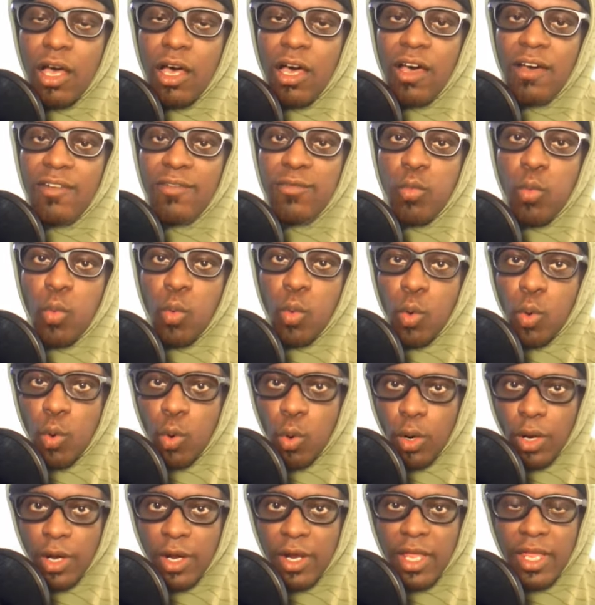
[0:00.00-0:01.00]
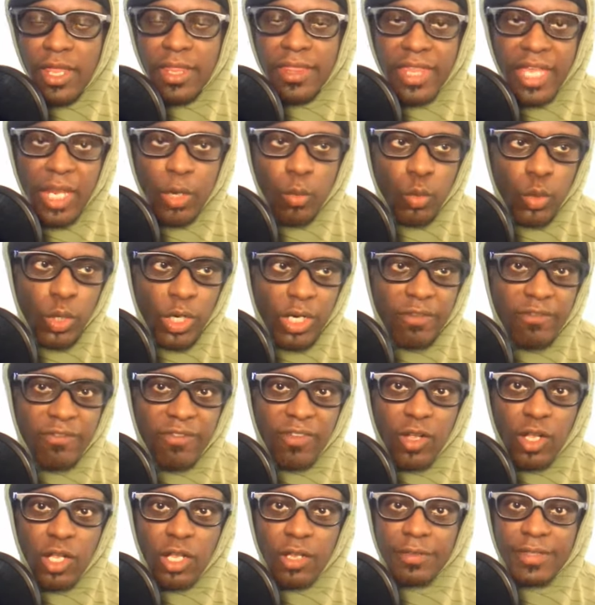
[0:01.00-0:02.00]
of war that we're
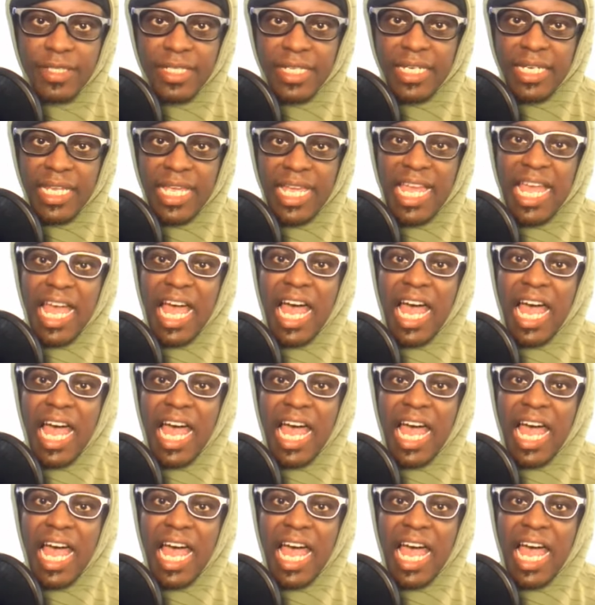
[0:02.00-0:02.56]
involved in.